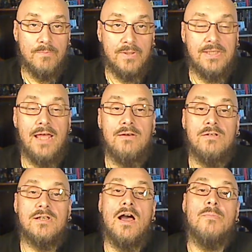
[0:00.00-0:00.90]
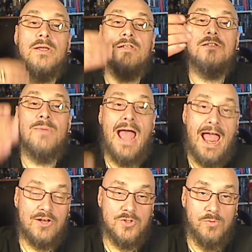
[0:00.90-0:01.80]
But then come in some
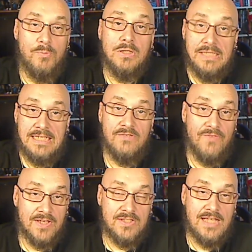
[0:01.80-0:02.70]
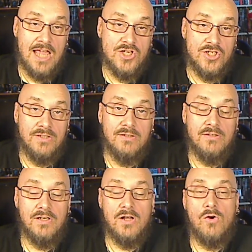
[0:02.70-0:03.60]
actual police investigation,
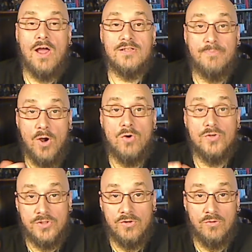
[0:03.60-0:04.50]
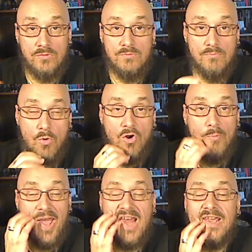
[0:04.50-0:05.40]
you know, as opposed to moral
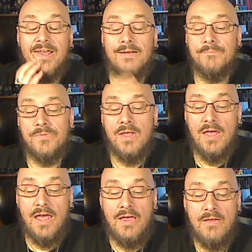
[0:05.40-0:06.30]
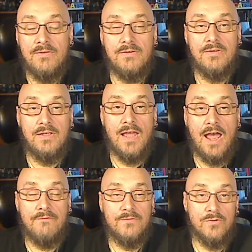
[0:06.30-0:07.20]
panicking. And the
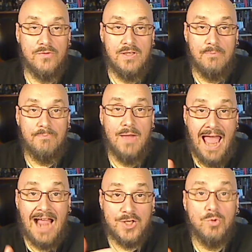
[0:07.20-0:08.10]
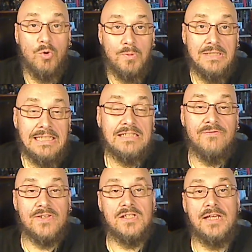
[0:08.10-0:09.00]
after the actual police
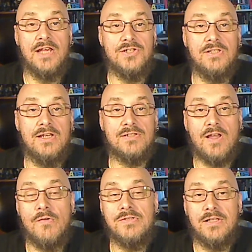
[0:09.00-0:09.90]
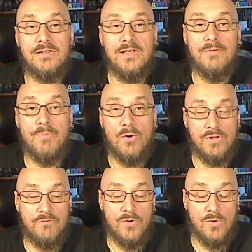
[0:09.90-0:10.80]
investigation, they discovered that the
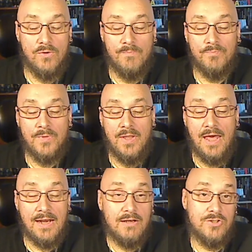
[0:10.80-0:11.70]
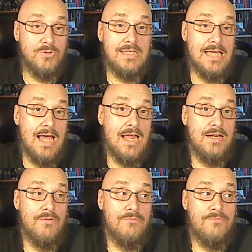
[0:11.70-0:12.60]
pony foal had actually died
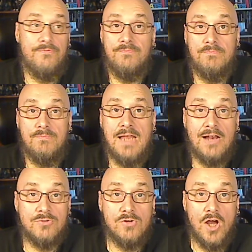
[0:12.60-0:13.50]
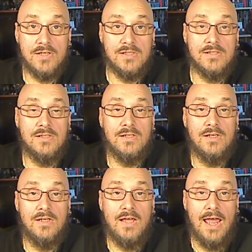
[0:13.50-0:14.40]
of natural causes.
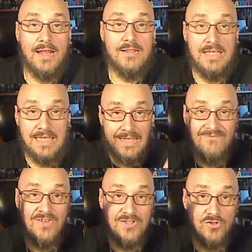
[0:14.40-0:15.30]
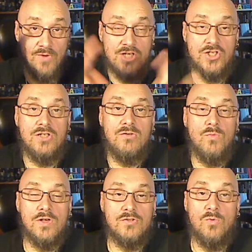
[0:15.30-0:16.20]
And the evisceration
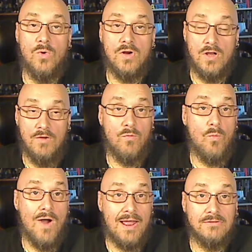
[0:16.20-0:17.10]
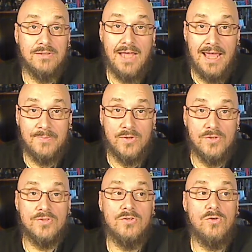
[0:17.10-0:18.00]
was the work of wild
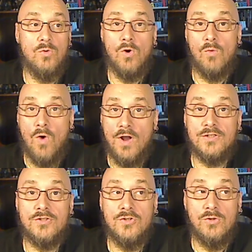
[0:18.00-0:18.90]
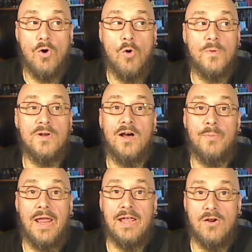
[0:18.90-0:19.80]
animals, who are wont to open
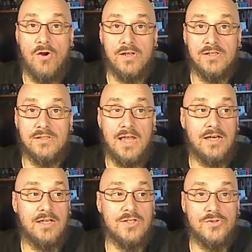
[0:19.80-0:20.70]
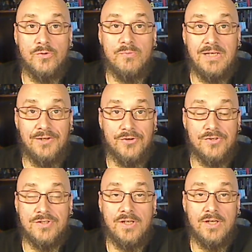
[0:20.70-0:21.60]
up a carcass and consume the
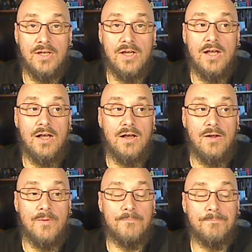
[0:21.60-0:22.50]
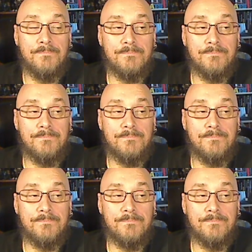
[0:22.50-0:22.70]
innards. Um,